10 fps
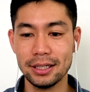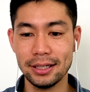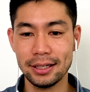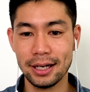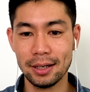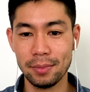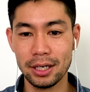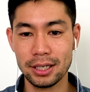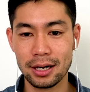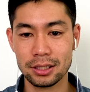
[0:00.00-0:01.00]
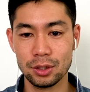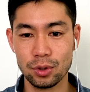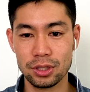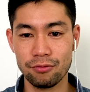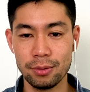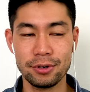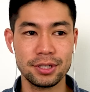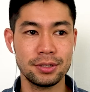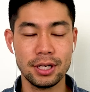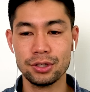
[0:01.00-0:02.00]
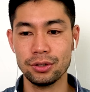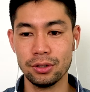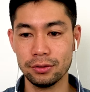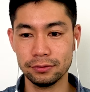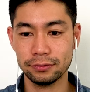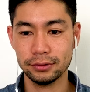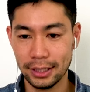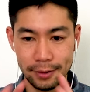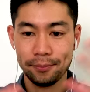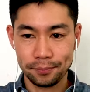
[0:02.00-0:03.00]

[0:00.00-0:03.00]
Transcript: and my character was the representation of, yeah,